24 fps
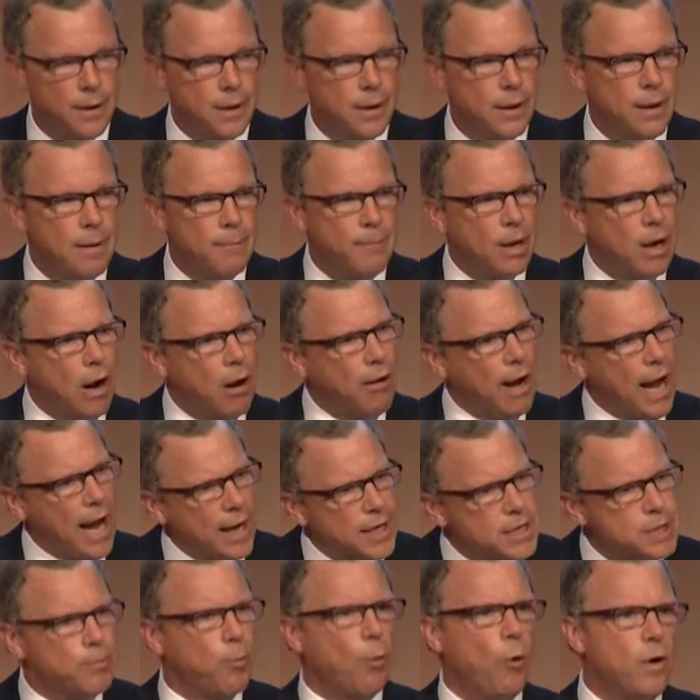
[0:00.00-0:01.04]
But our
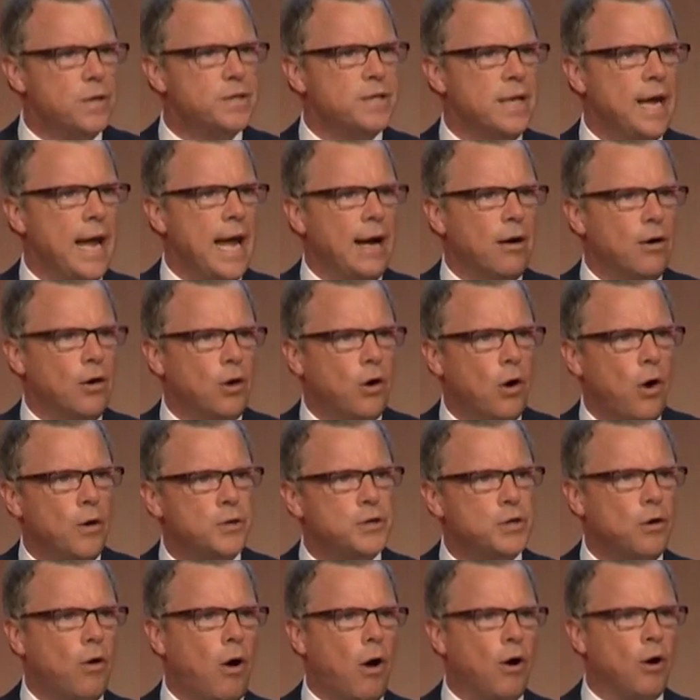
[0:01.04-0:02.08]
exports in
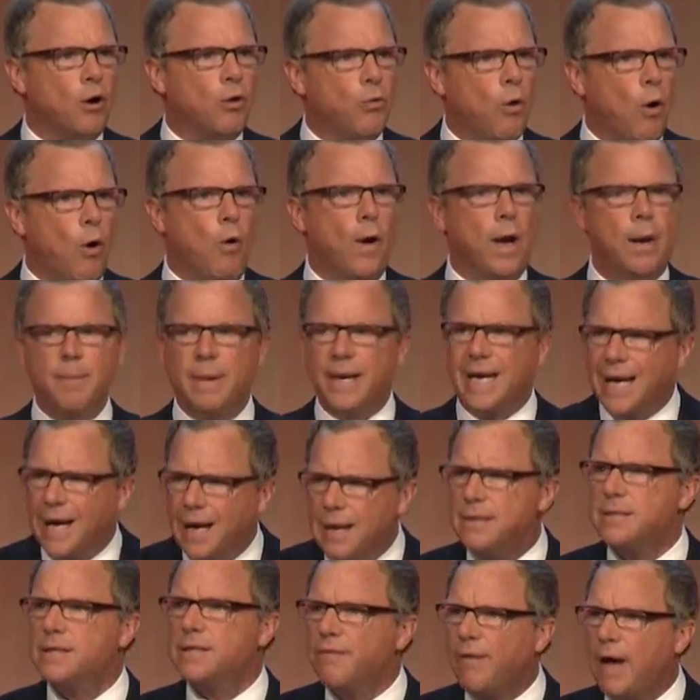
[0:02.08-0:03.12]
agriculture are growing.
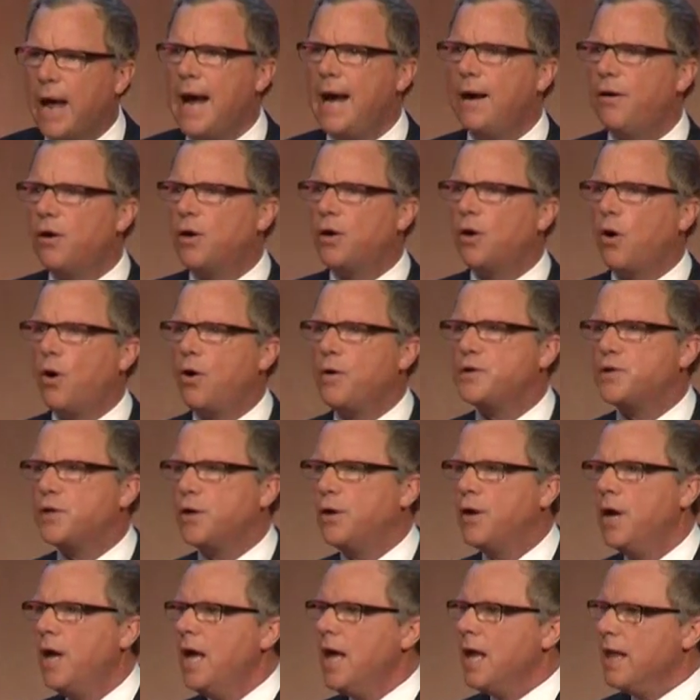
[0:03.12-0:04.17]
Because of agriculture,
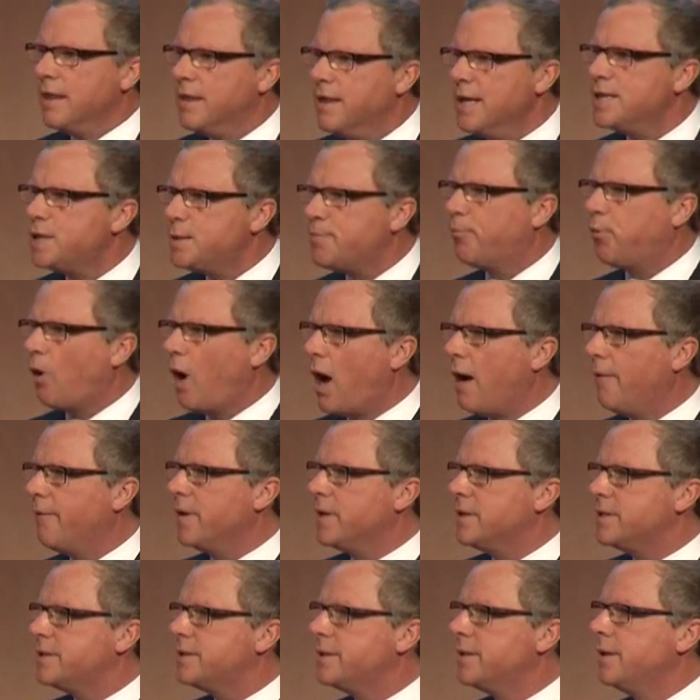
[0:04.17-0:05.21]
this
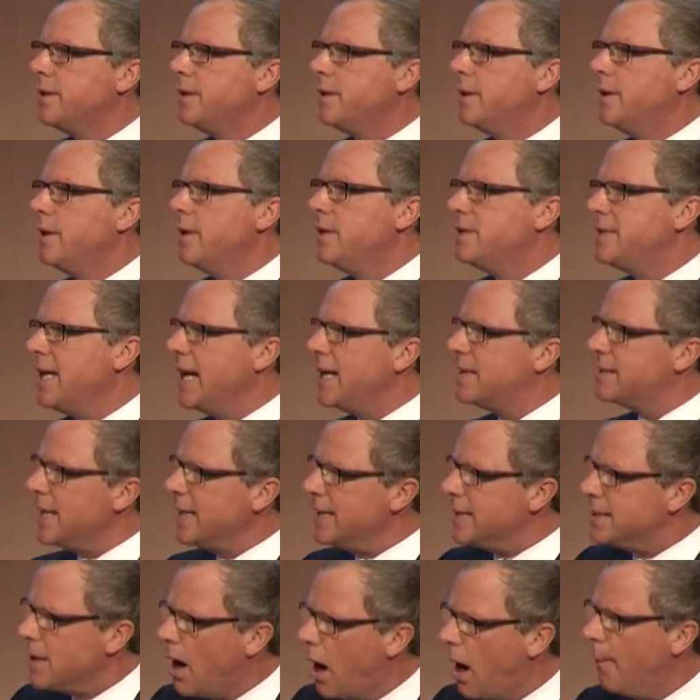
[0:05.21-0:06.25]
province takes a
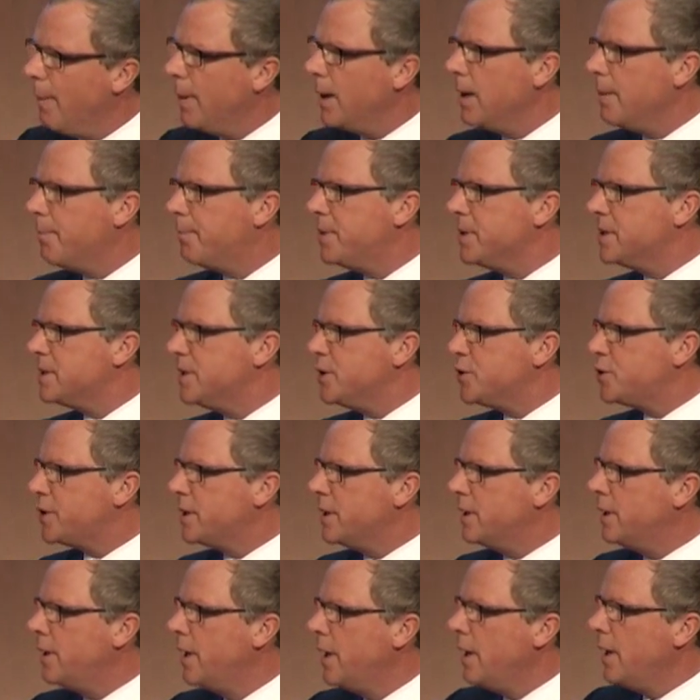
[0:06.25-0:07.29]
dominant
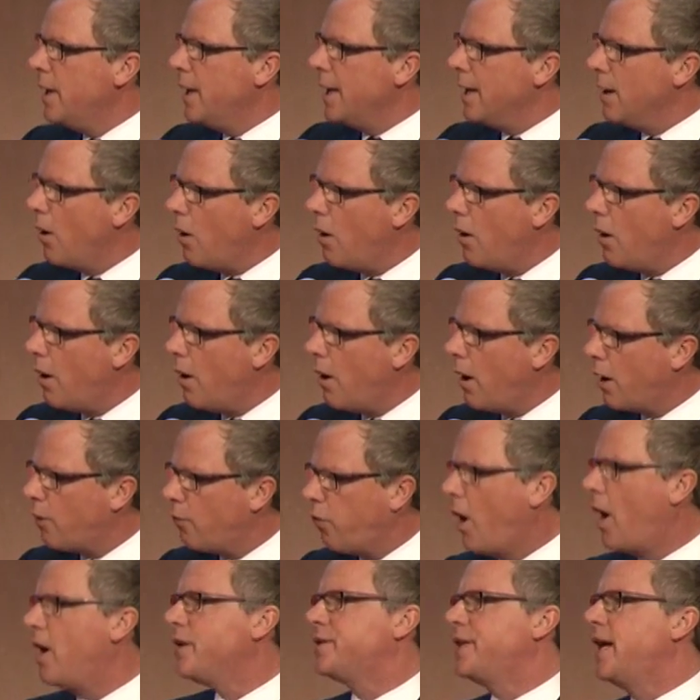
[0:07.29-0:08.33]
position
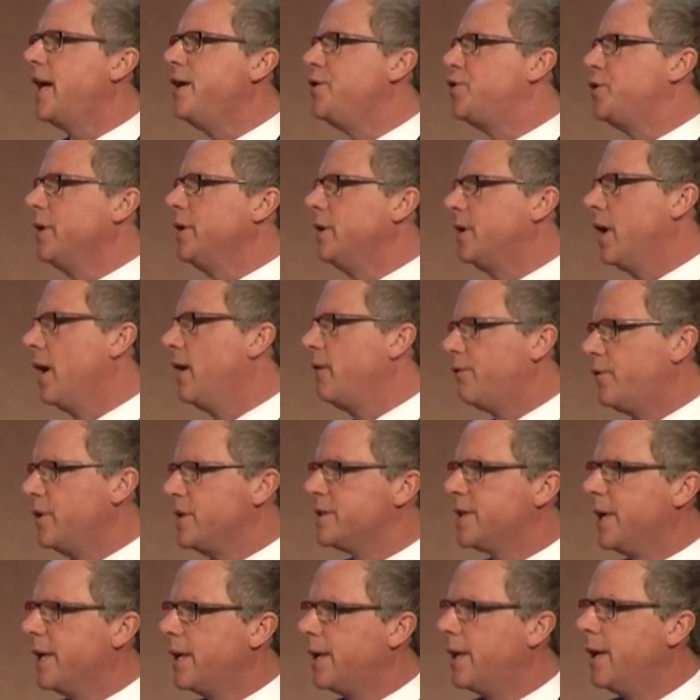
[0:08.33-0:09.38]
across Asia, countries
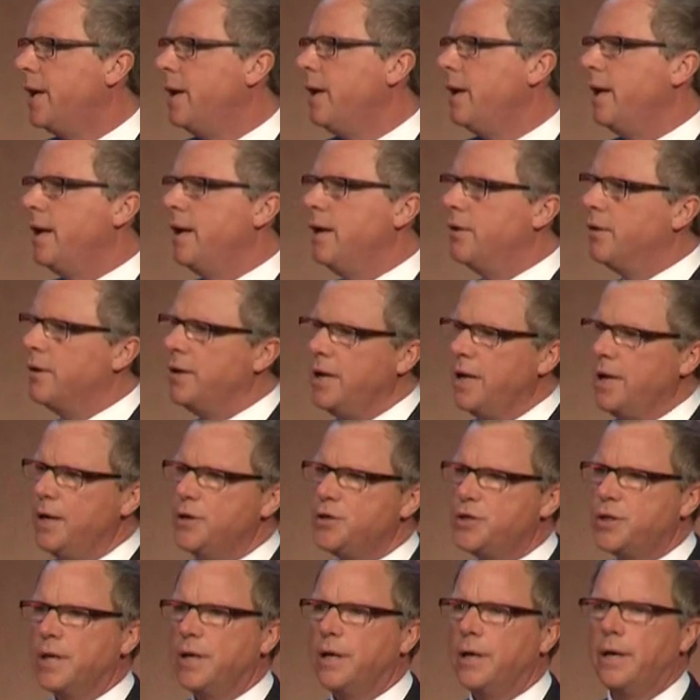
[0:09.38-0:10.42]
like
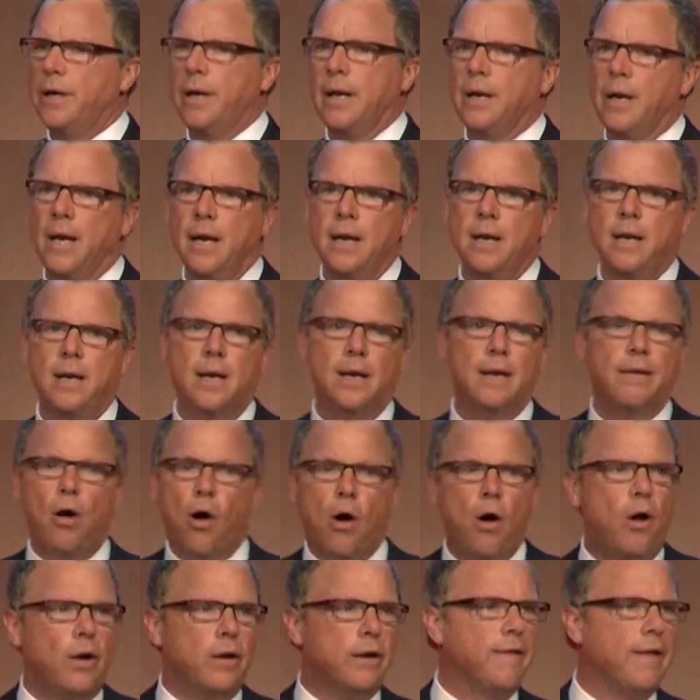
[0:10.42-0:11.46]
Indonesia and India and
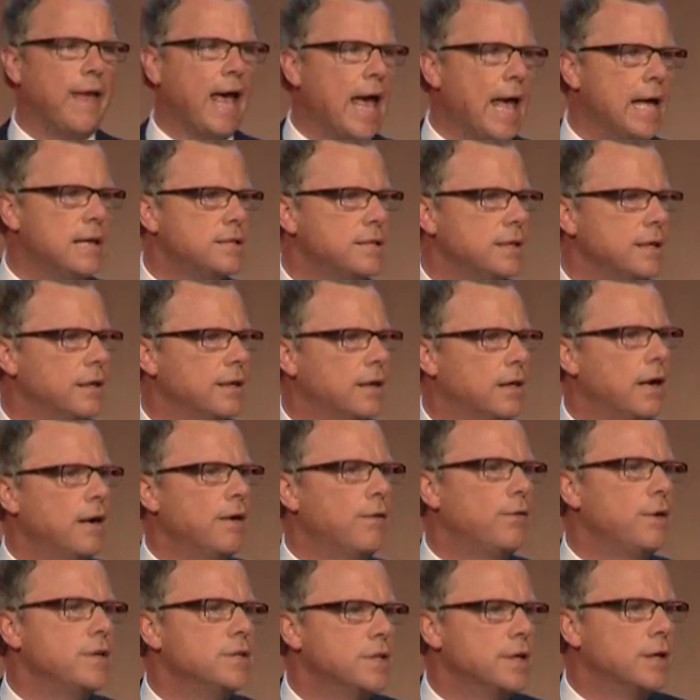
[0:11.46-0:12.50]
all of the ASEAN
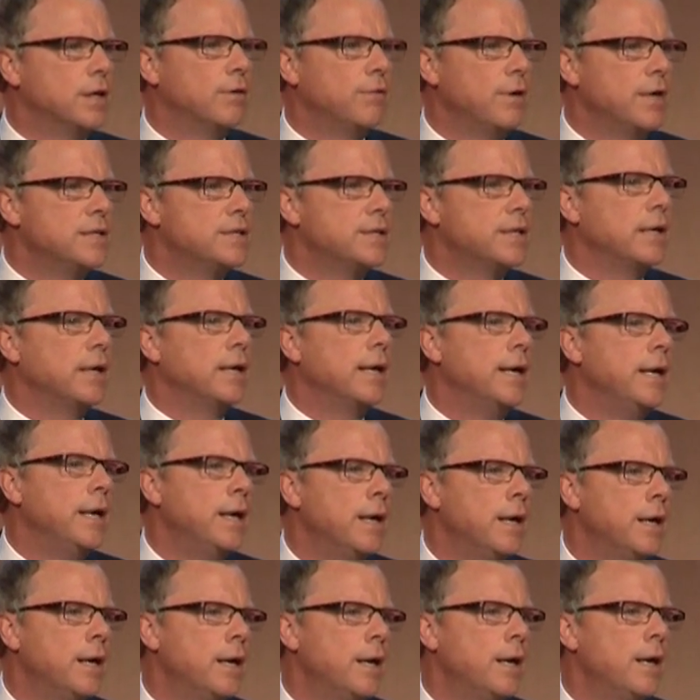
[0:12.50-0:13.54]
countries, and increasingly
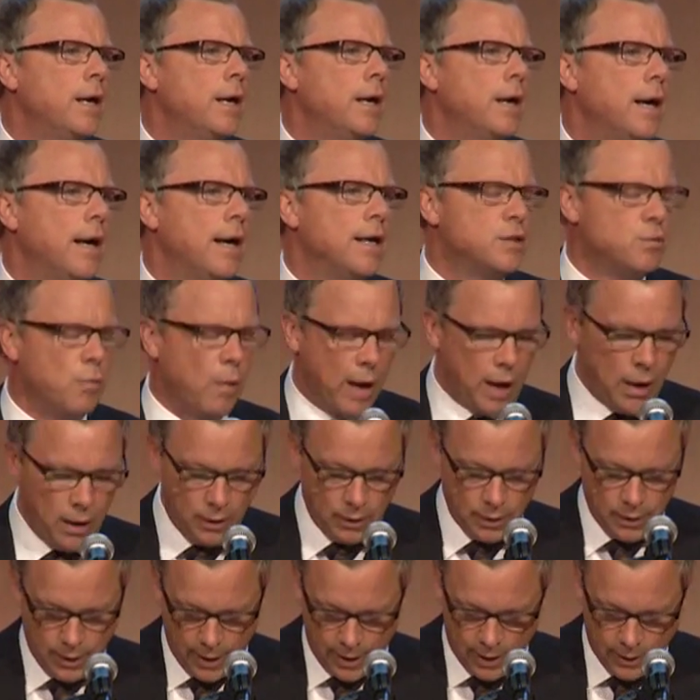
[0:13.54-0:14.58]
as well in